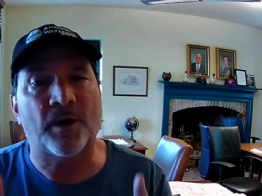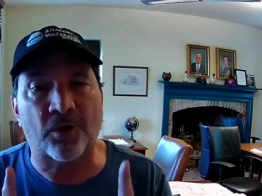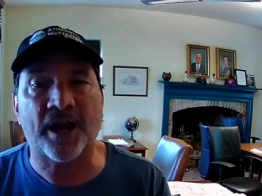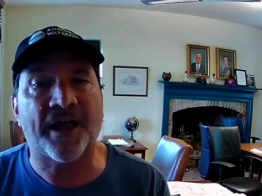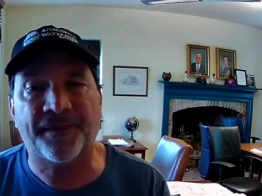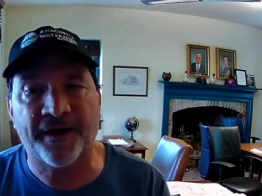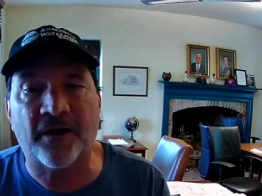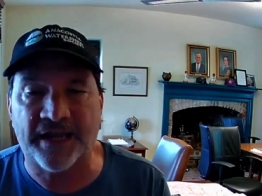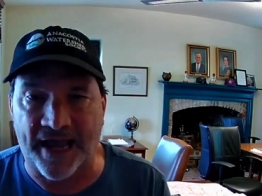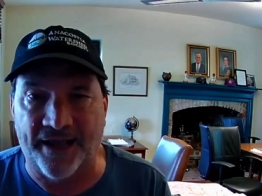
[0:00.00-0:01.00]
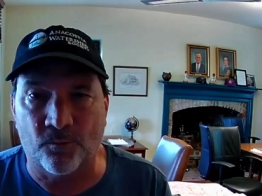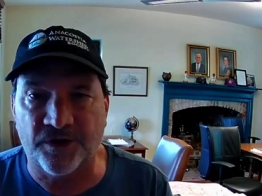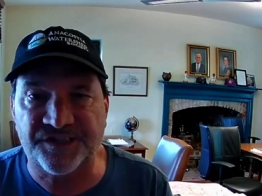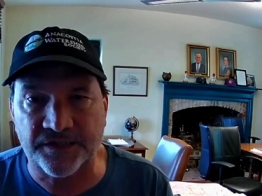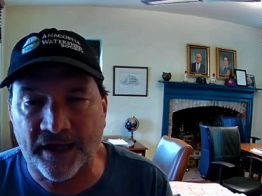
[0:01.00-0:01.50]
But we're not there yet.
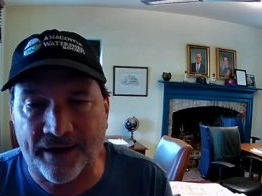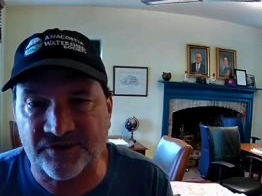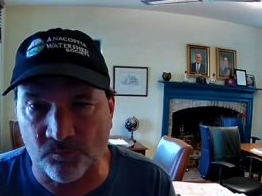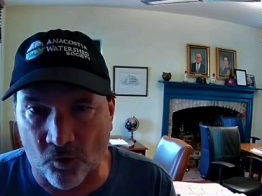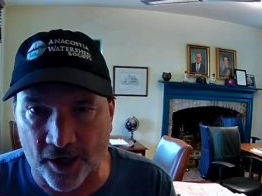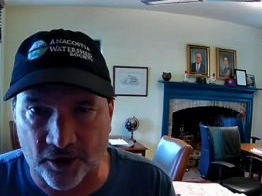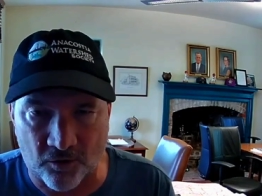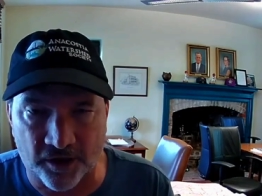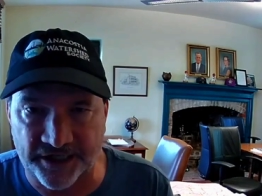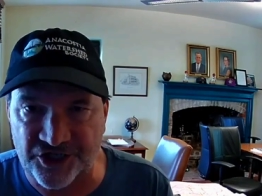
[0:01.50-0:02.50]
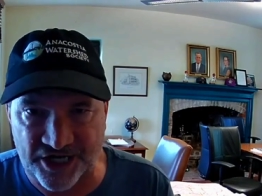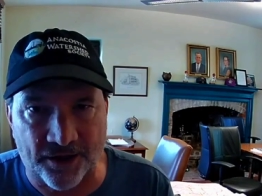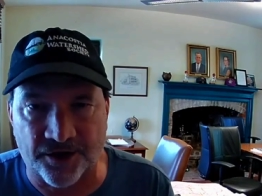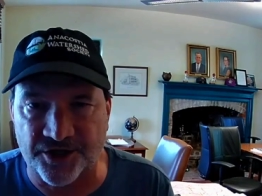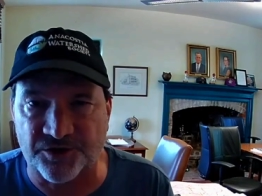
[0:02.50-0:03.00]
We still have some water quality
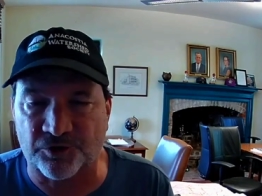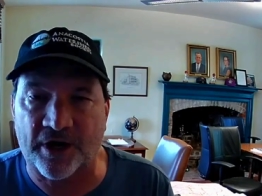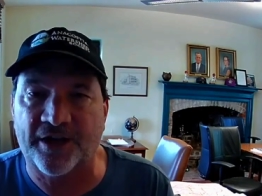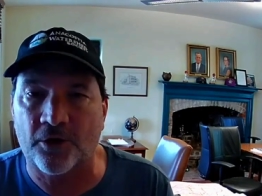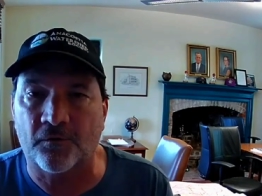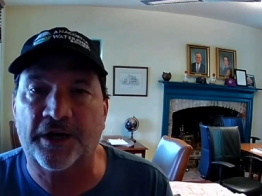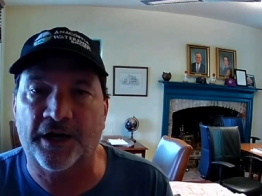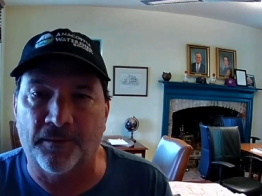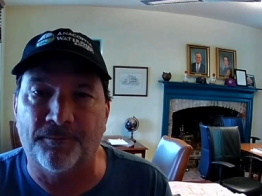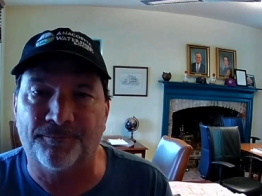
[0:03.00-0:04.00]
challenges we're trying to overcome.